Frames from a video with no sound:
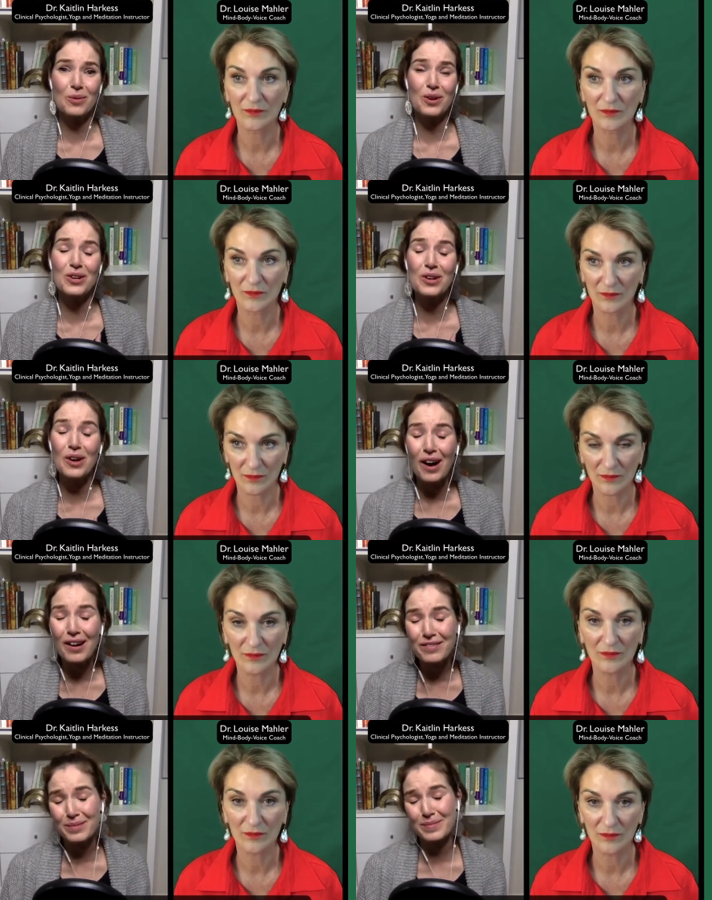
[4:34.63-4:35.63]
Speaker 1: who are
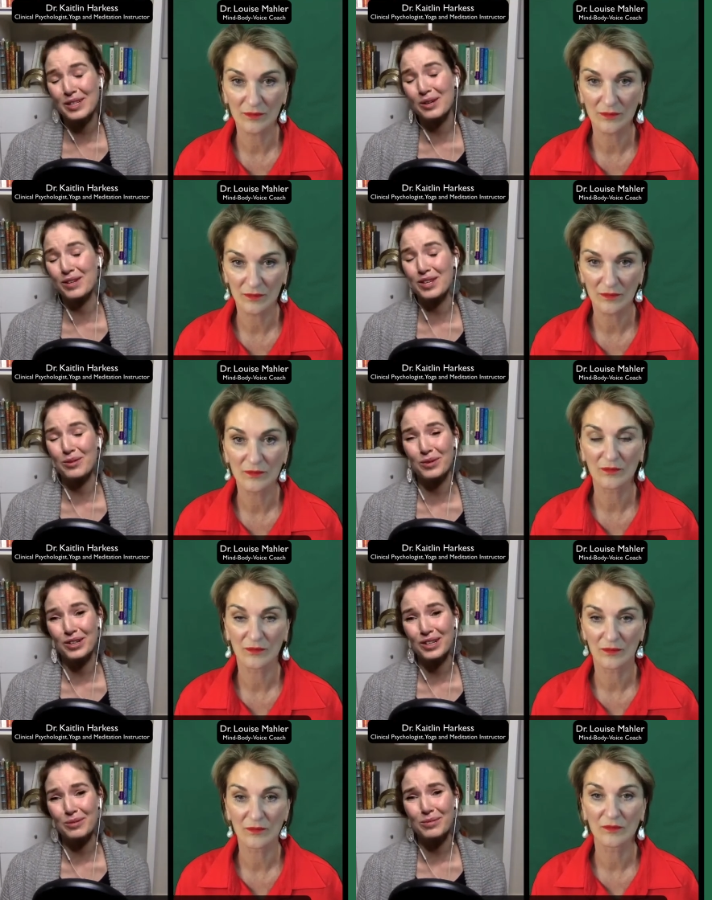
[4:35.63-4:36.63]
not familiar with your
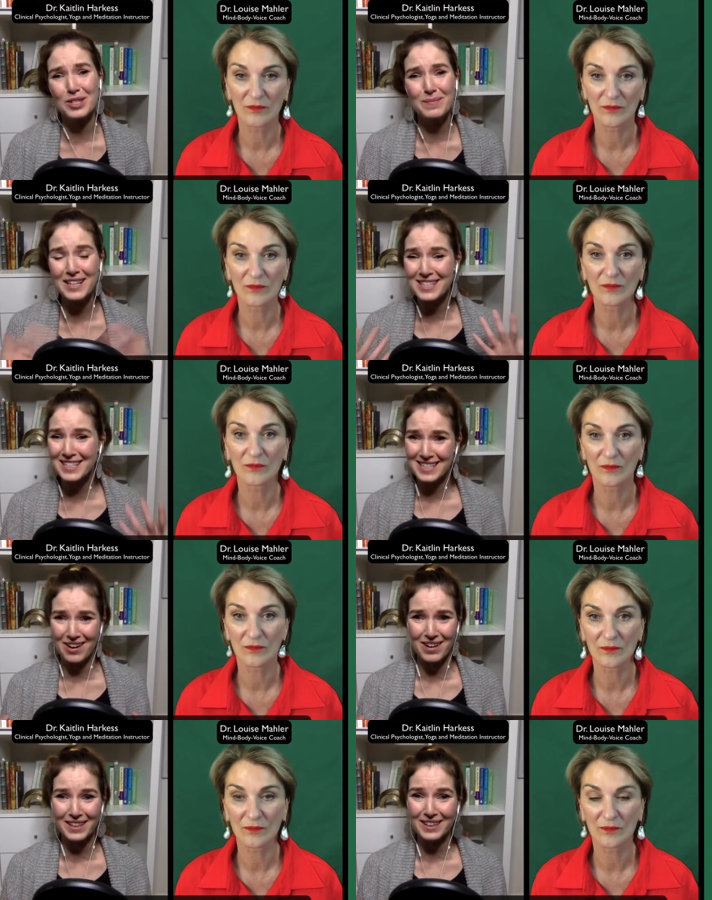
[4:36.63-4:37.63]
work, would you mind just
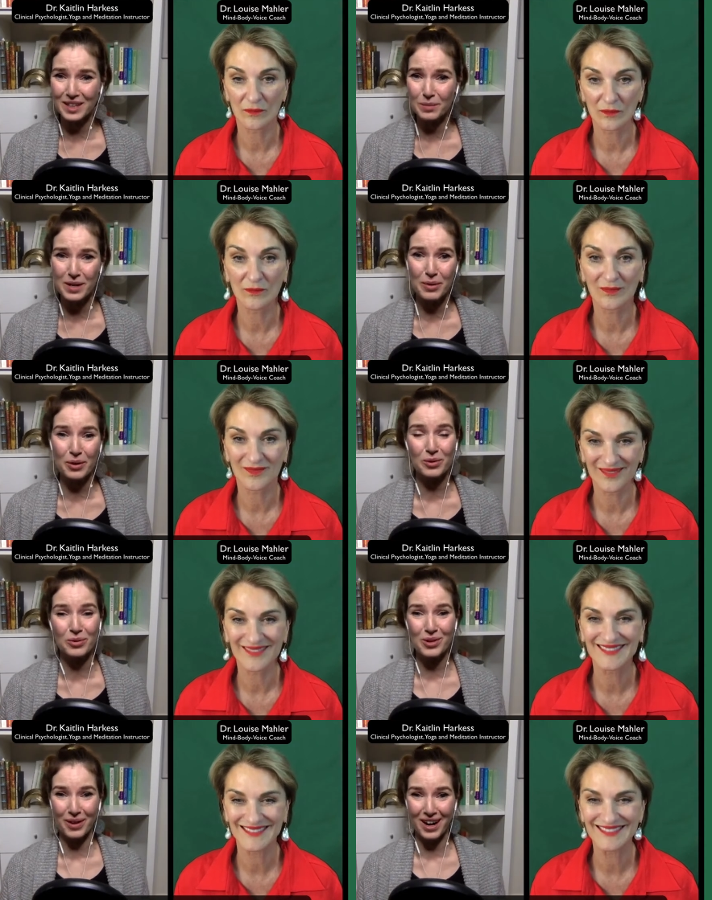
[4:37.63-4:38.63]
sharing a little bit about
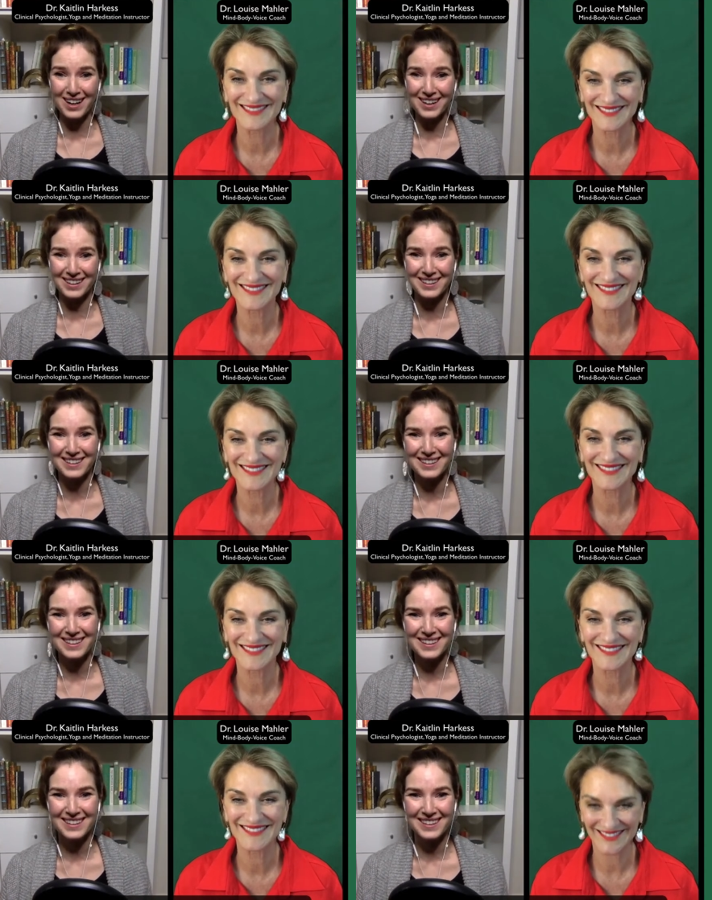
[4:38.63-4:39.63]
who you are?
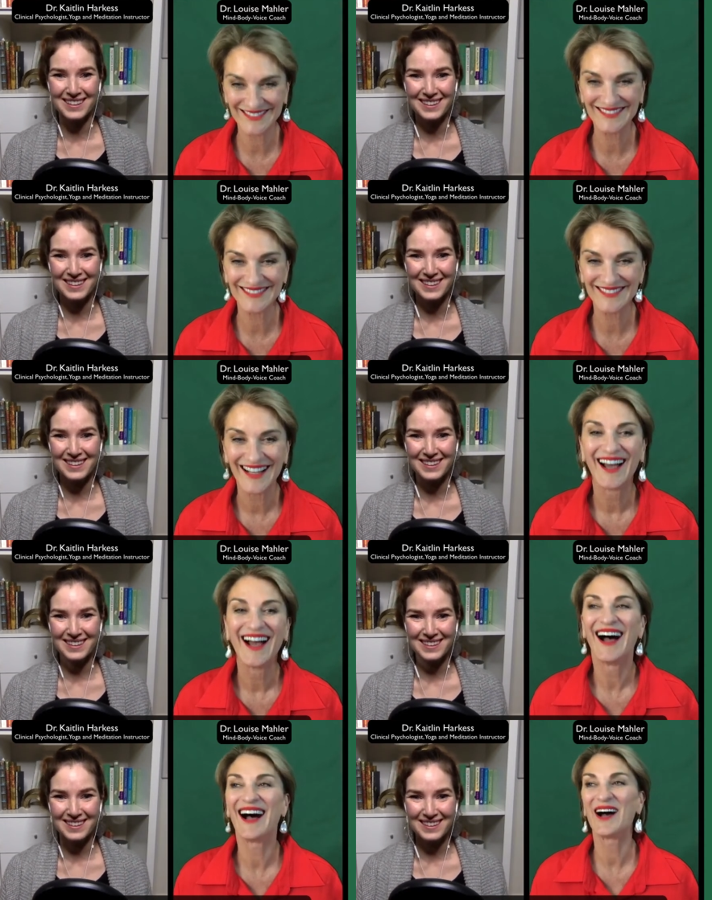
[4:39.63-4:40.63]
Mm.
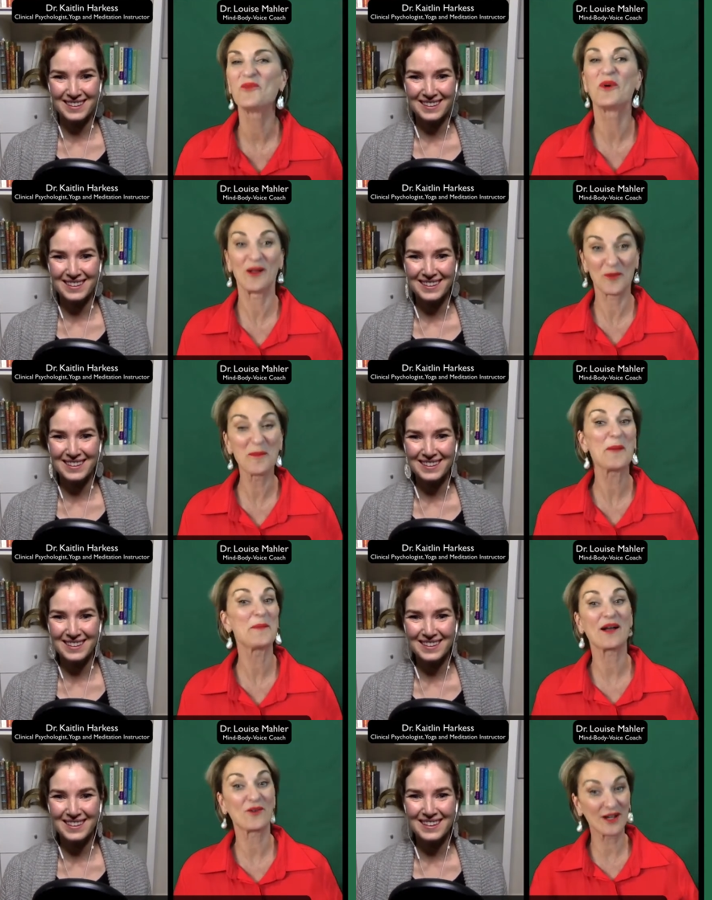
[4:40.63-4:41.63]
Speaker 2: Ah, well, my
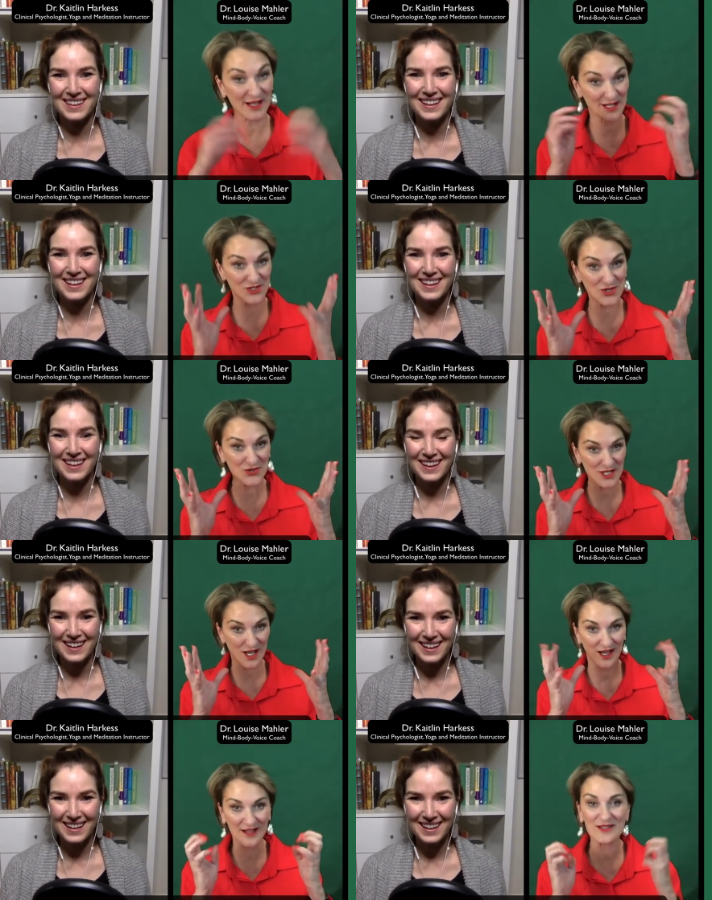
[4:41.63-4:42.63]
background has two
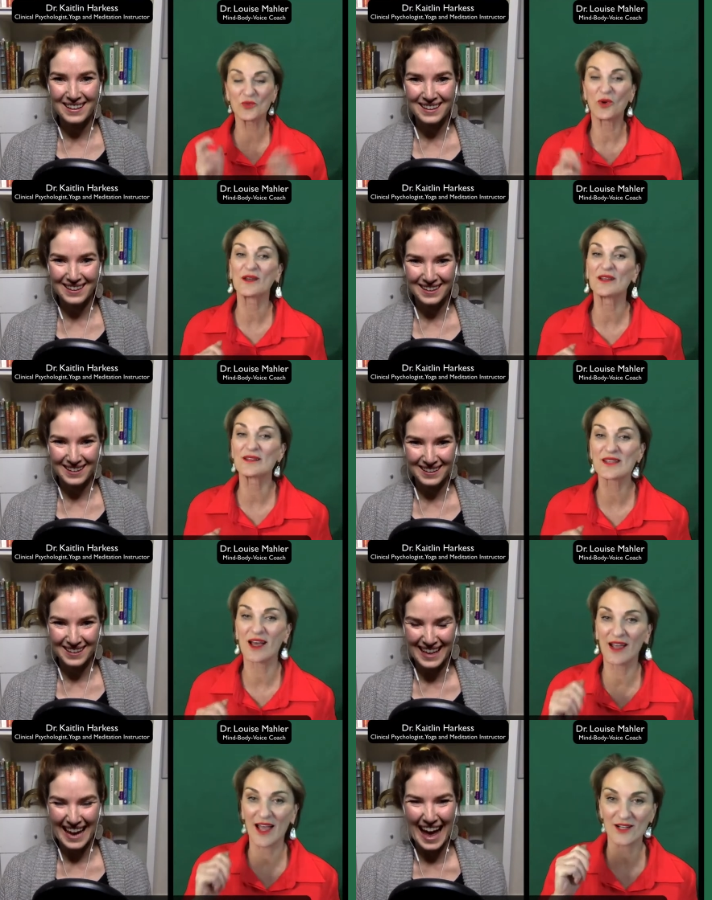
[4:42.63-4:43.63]
sides. One is
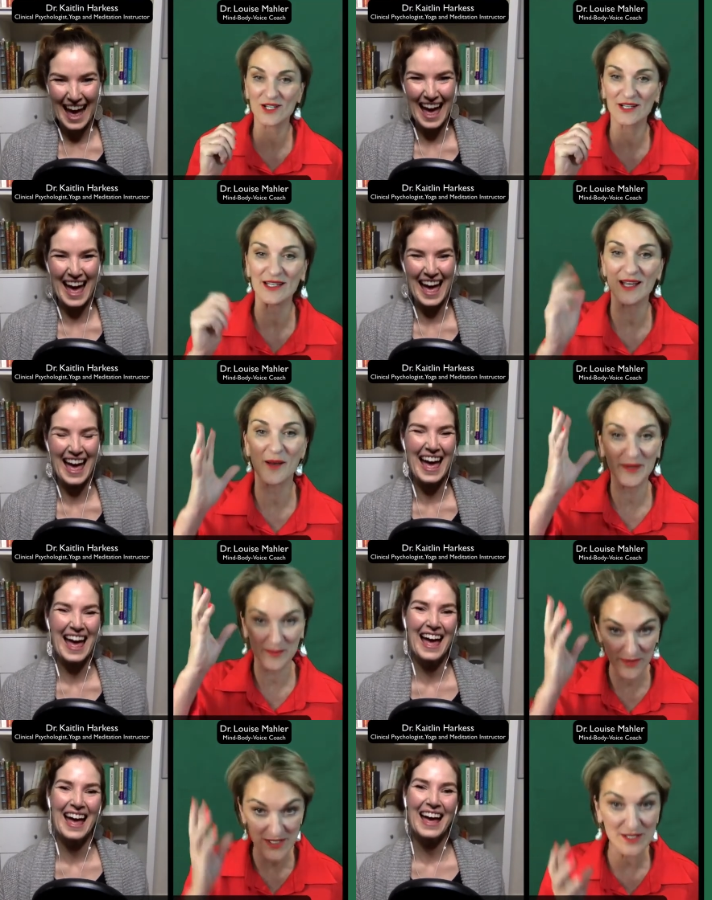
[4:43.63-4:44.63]
I actually am
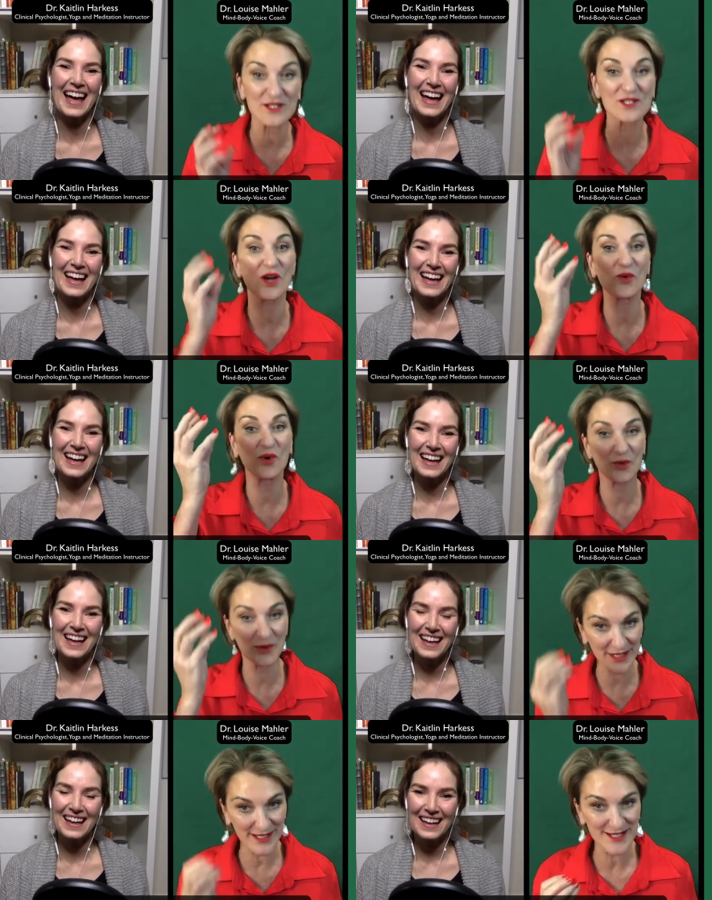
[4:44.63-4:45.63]
in business. I work
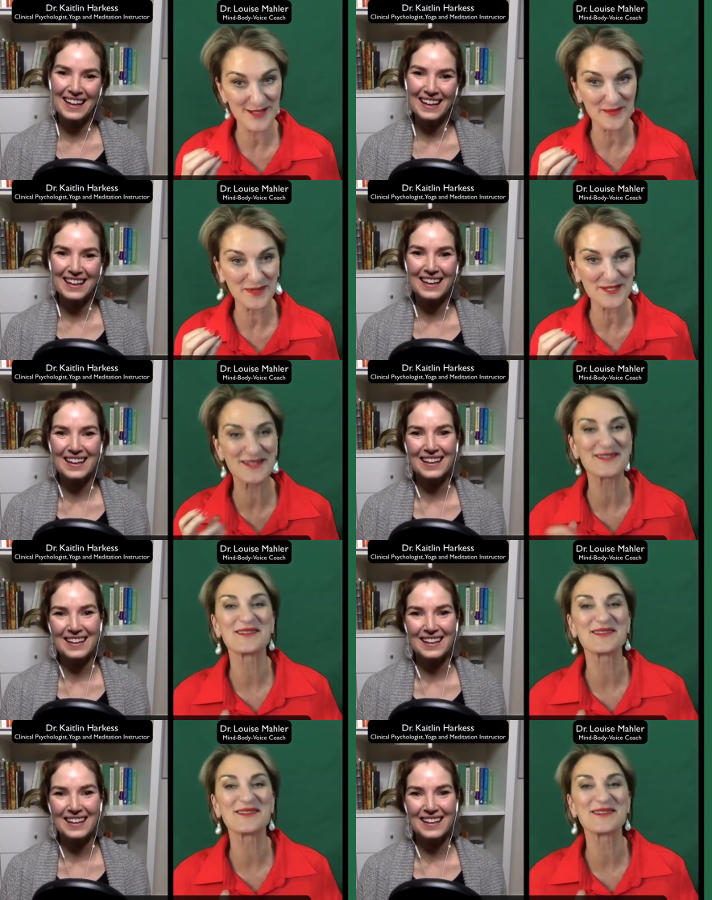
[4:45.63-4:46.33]
with leaders in business.